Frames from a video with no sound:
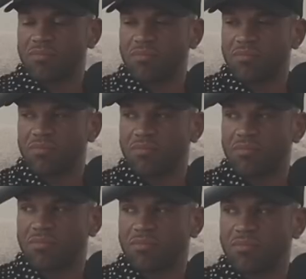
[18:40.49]

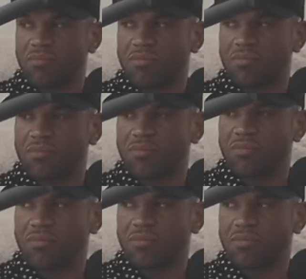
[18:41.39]

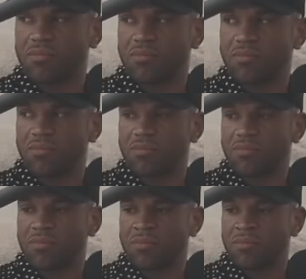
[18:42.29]

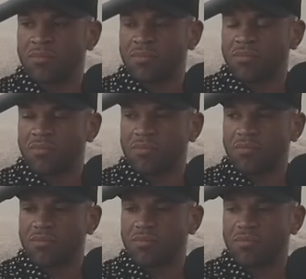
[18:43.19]

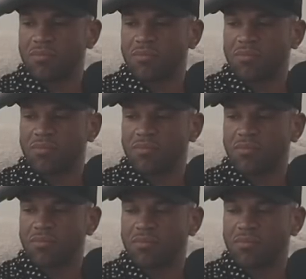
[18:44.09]
This person isn't speaking.